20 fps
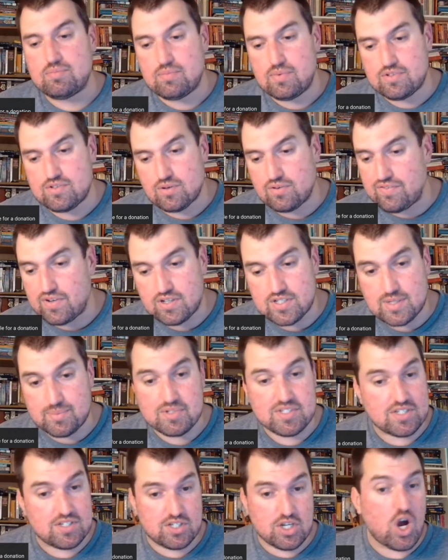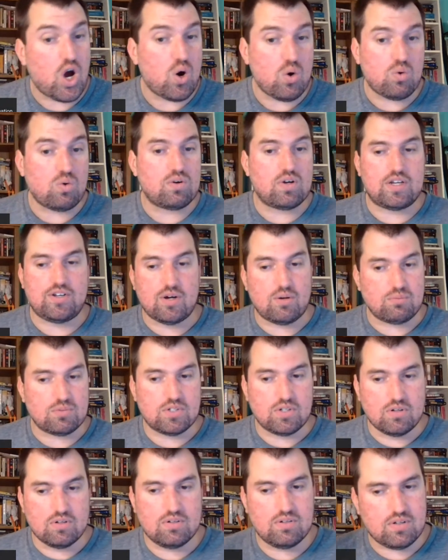So if someone says no, I don't.
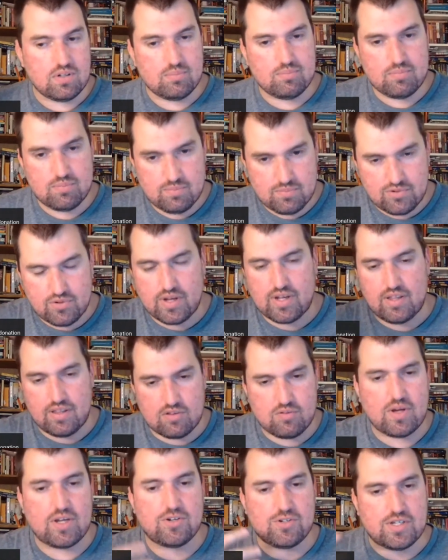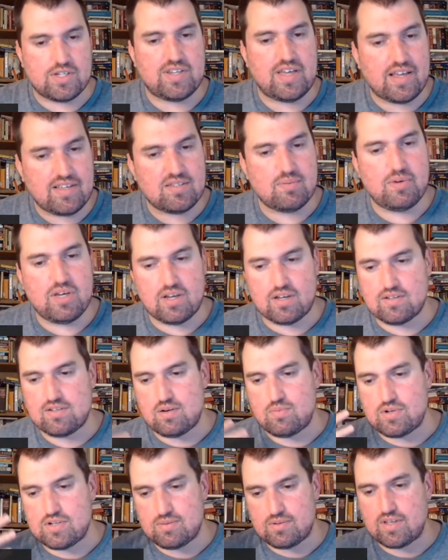So yeah, that's why it usually takes a bit, because
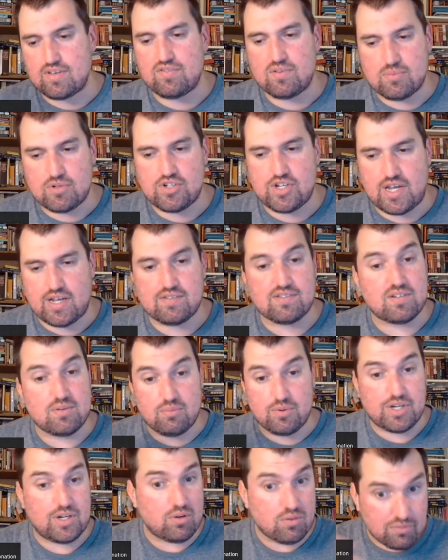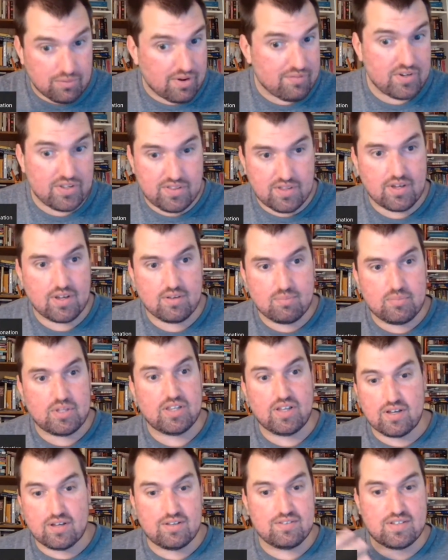I want to give them a chance to read over everything and be
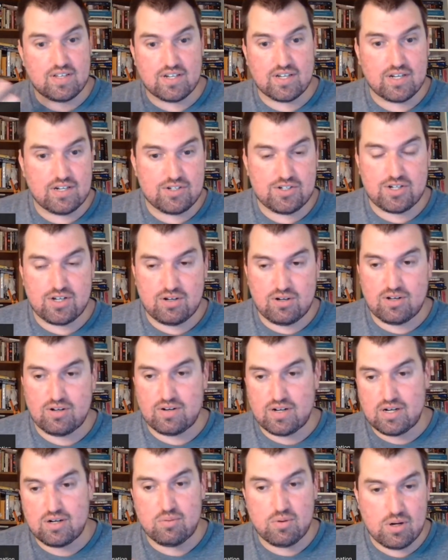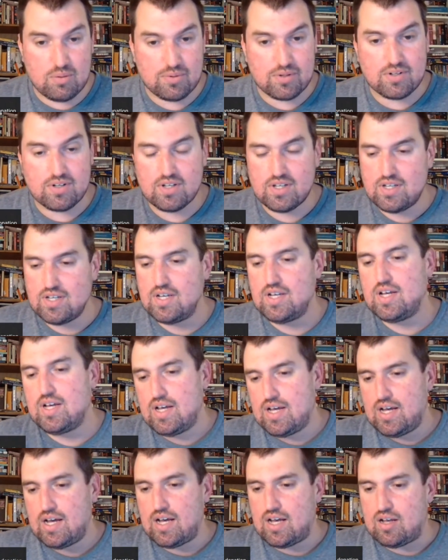like, he's going to get a shout out and I don't want one.
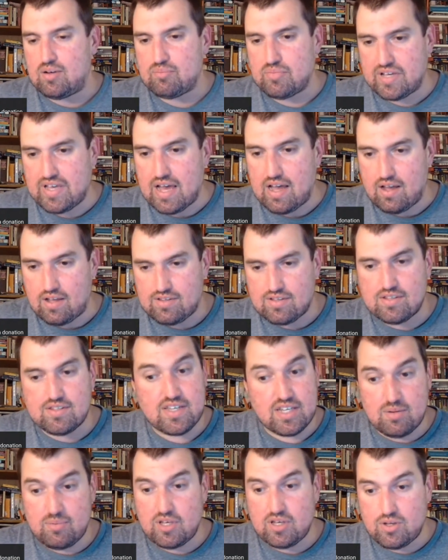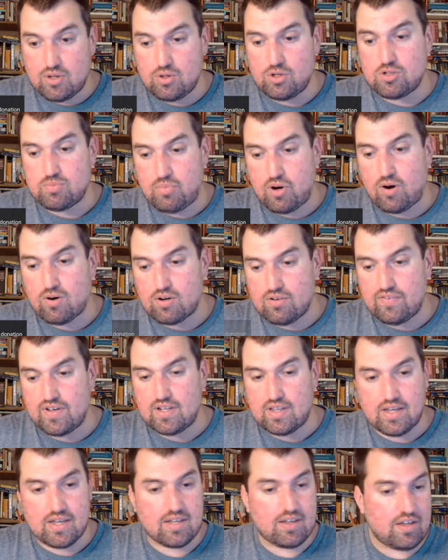But yeah, it's going to be a huge part of
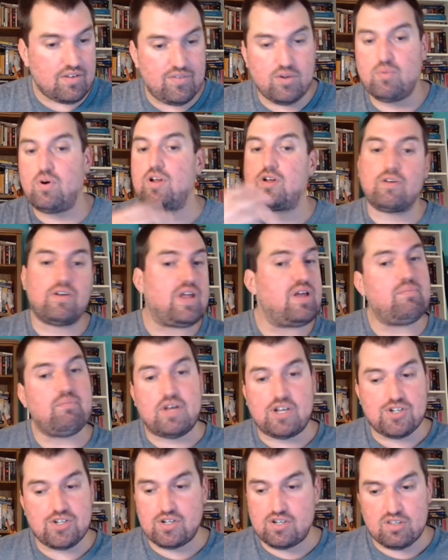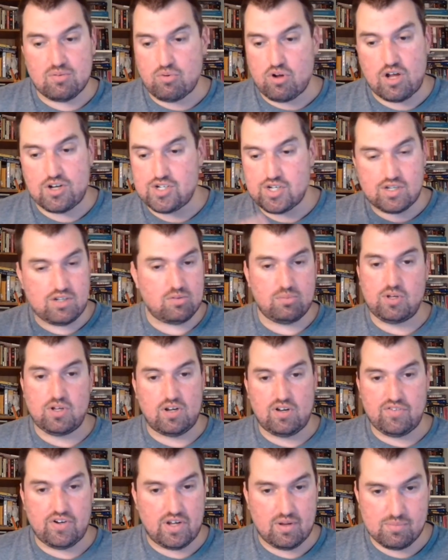it. Like if you want your name mentioned in the project, you'll be on
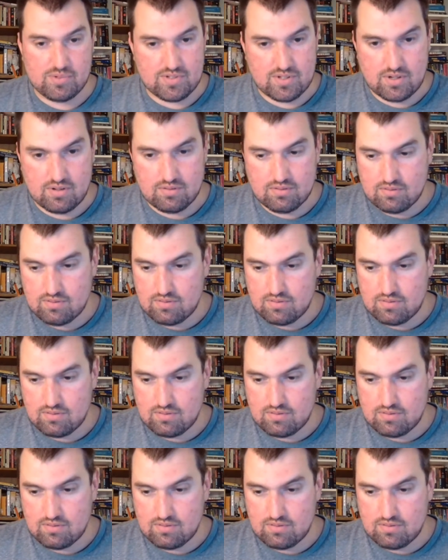every episode.